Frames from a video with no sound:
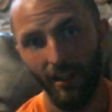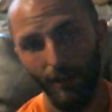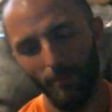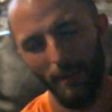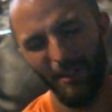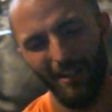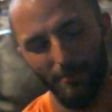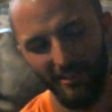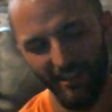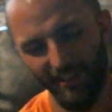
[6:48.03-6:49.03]
well, maybe not a
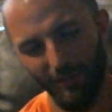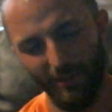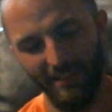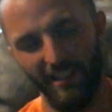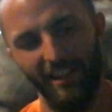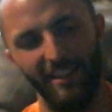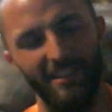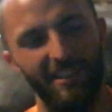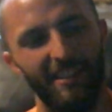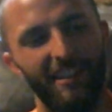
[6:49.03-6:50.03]
mosquito, because they like
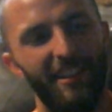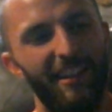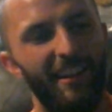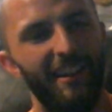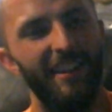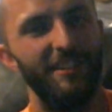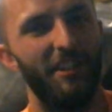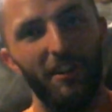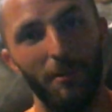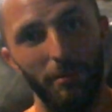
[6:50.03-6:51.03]
to suck
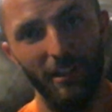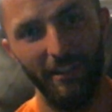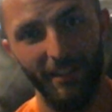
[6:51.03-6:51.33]
on our blood.